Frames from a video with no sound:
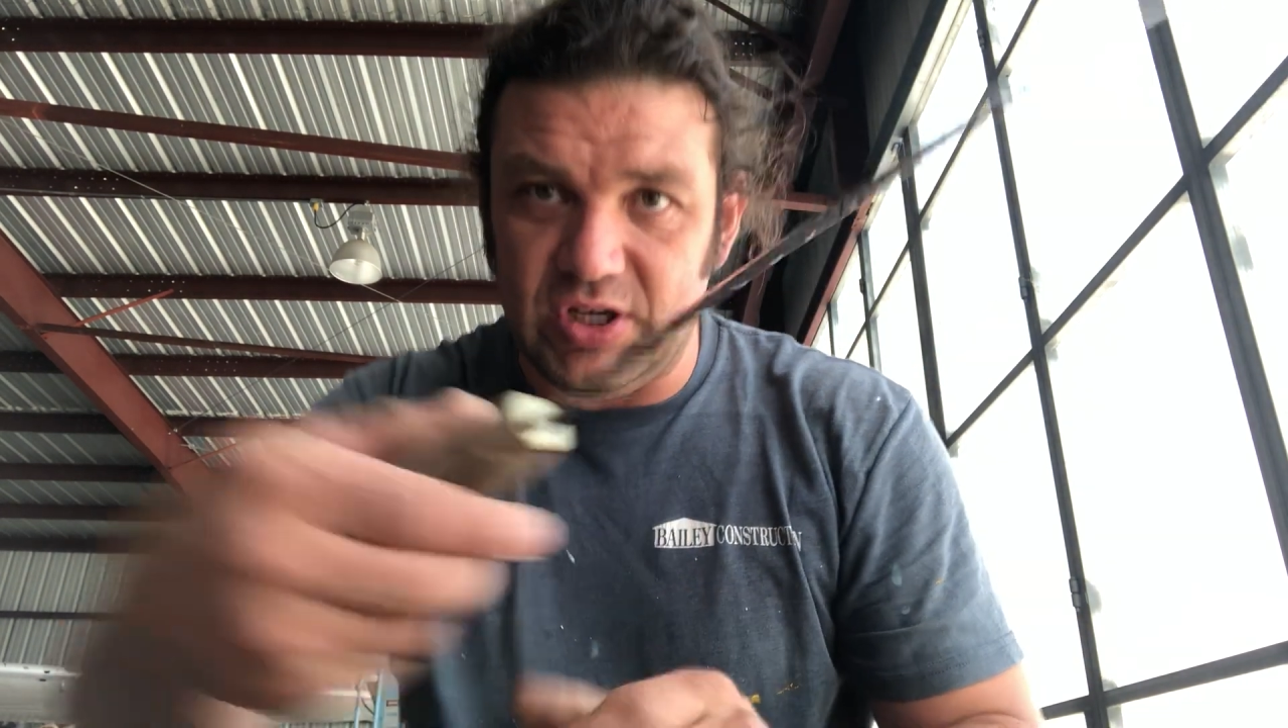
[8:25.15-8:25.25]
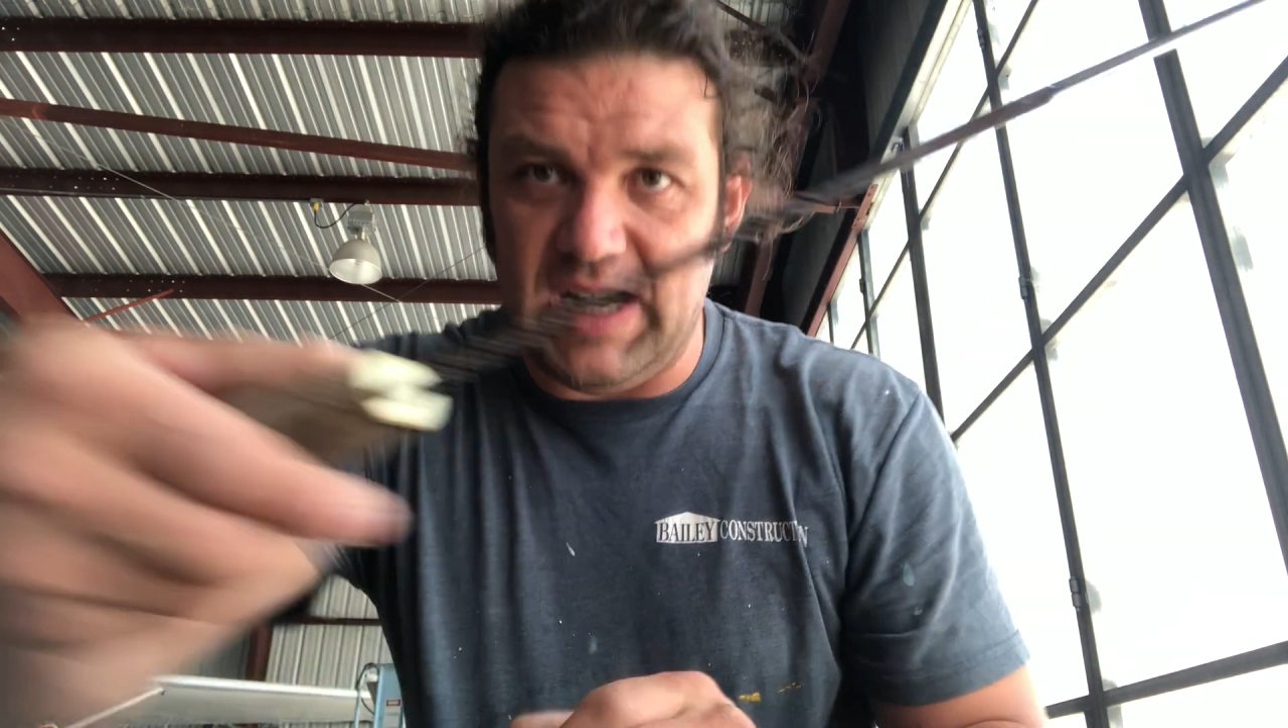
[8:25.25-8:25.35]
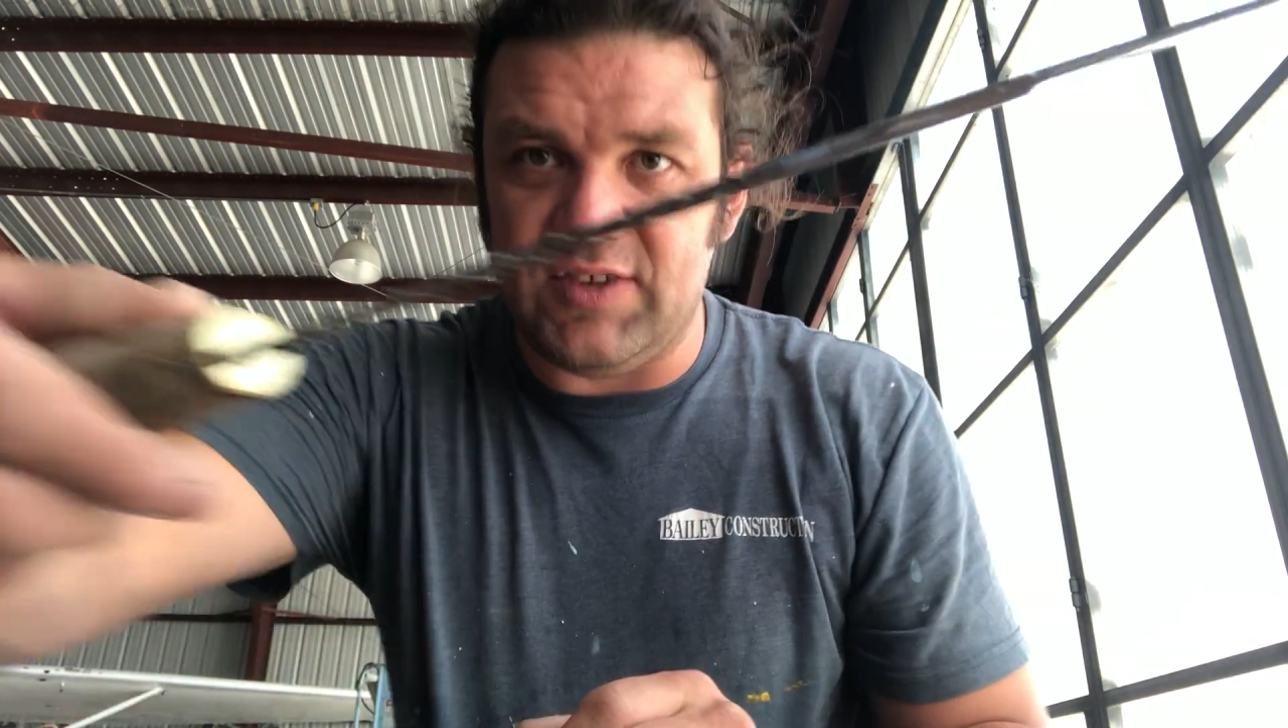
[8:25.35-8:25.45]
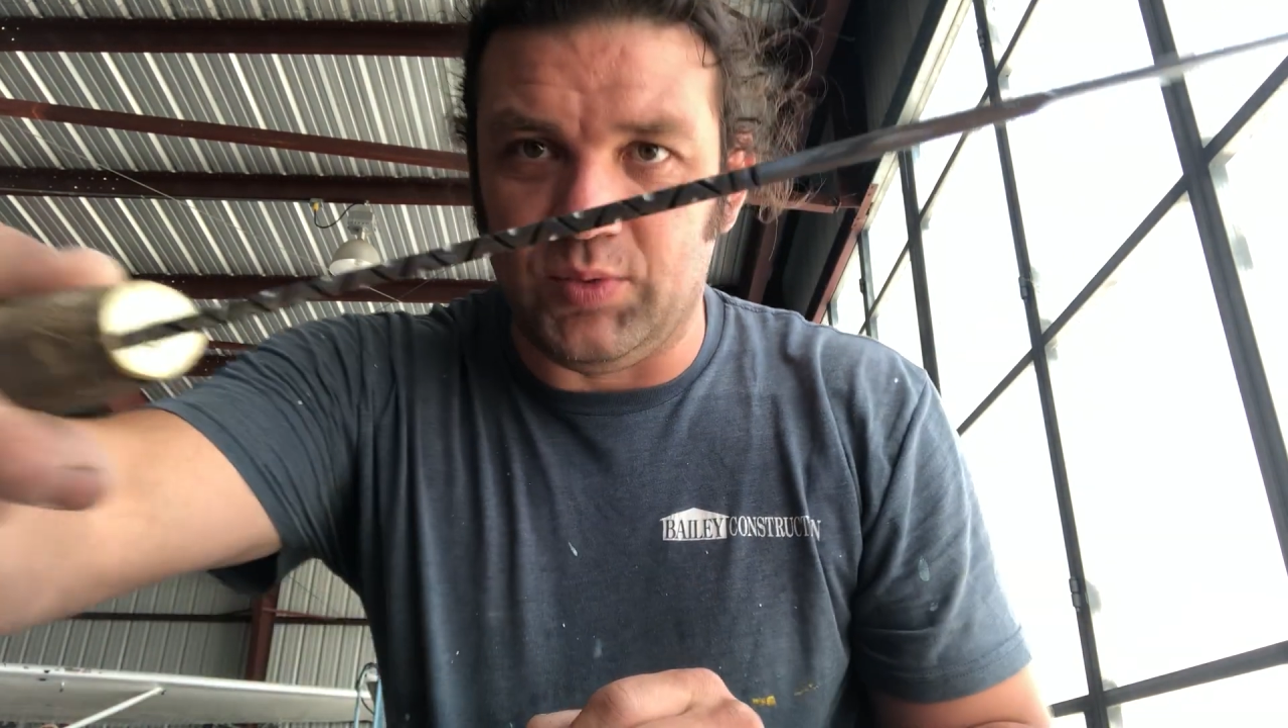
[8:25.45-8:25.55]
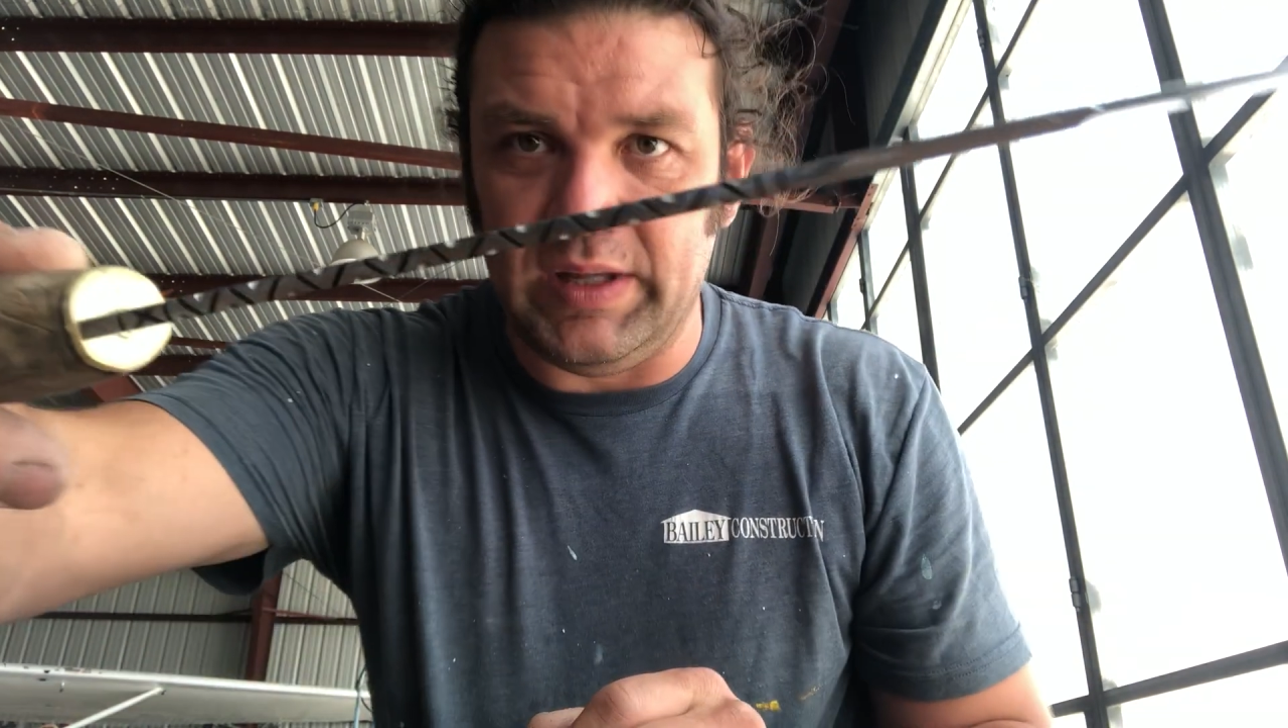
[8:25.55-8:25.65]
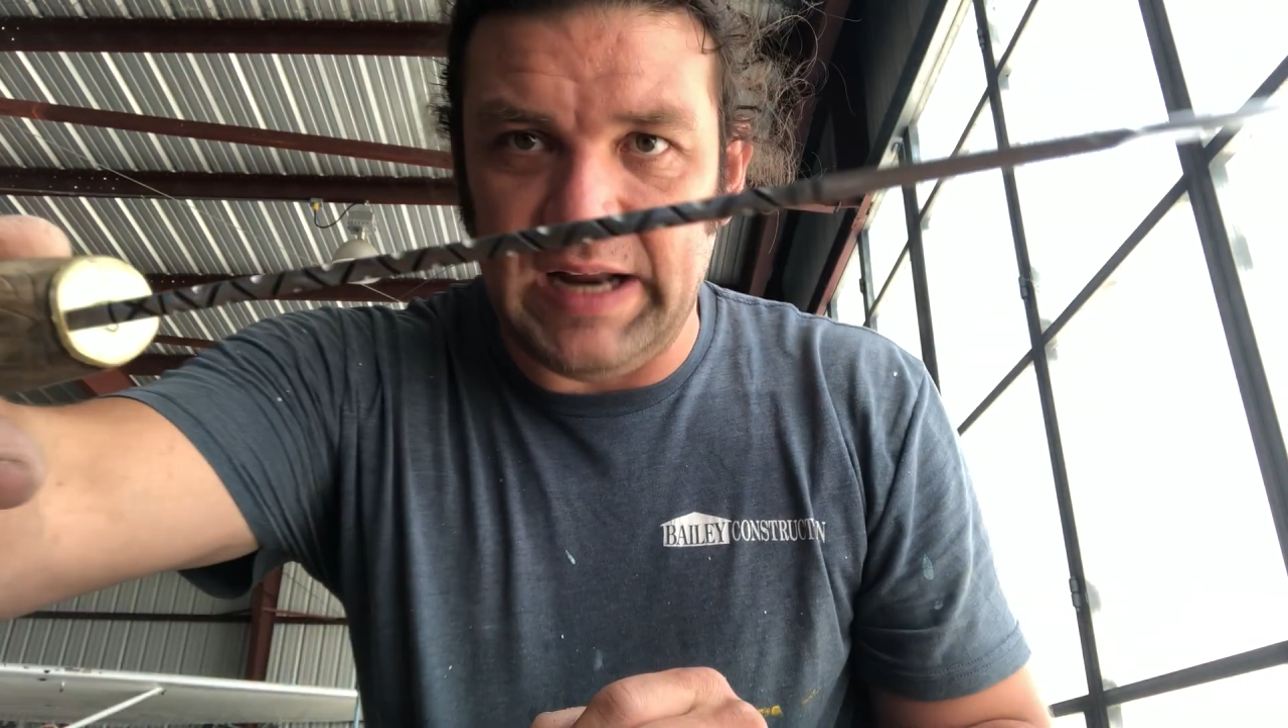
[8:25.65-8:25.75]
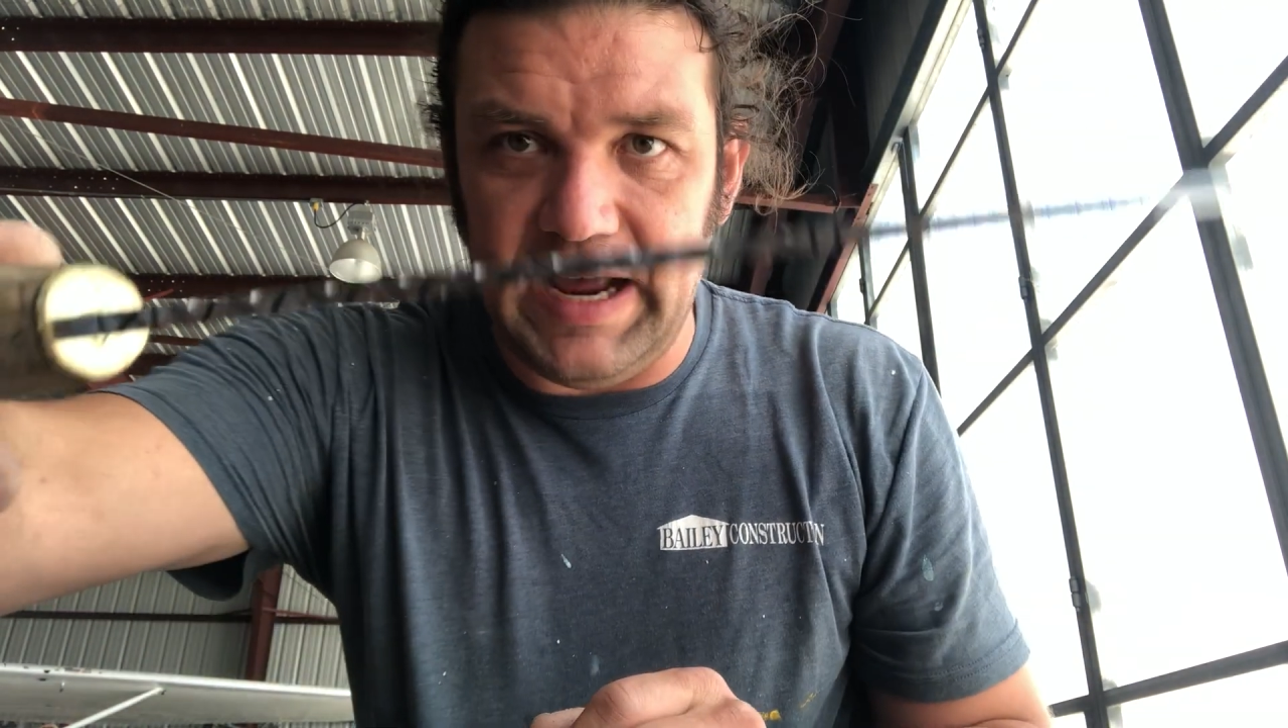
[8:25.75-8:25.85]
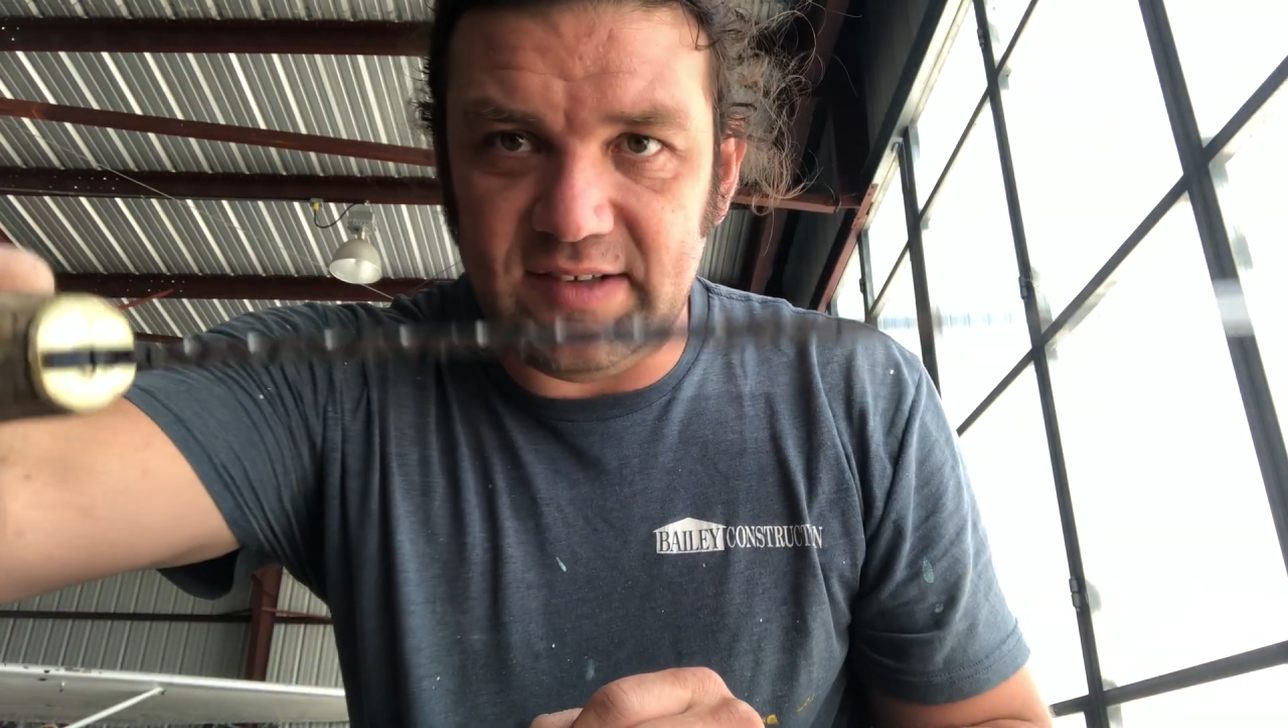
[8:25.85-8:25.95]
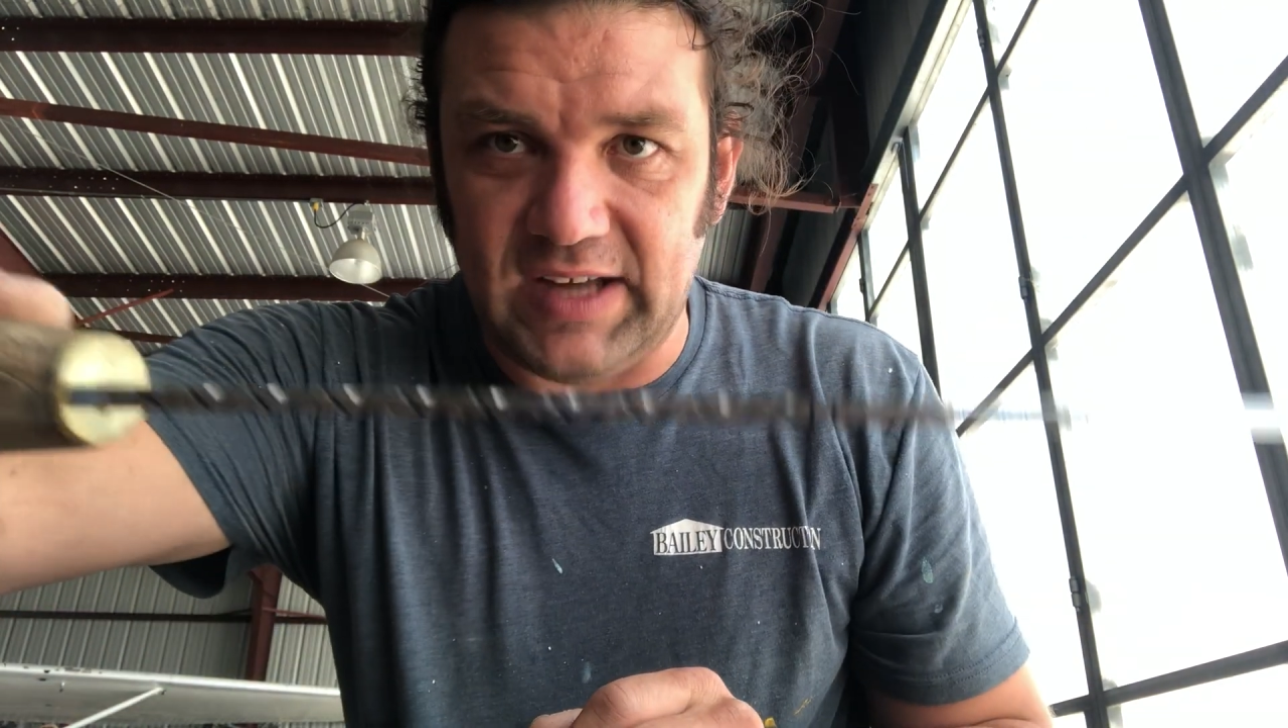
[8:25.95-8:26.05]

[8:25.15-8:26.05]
and it's really nice.